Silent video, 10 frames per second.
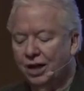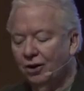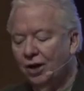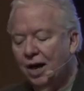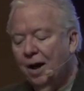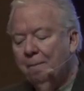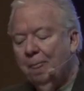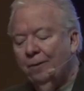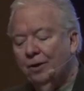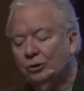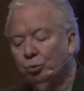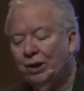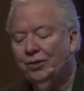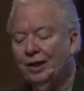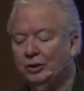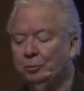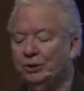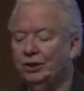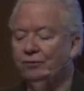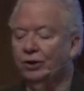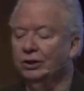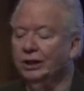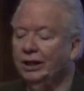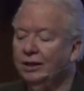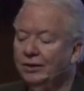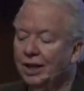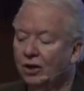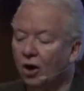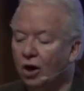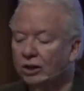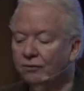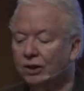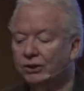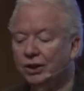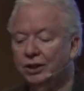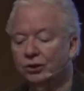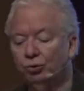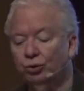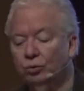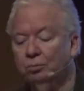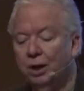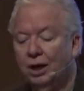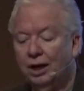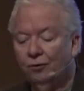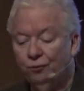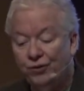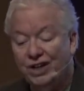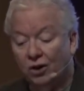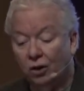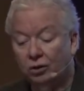Now, there's one thing specifically that all of us in this room fear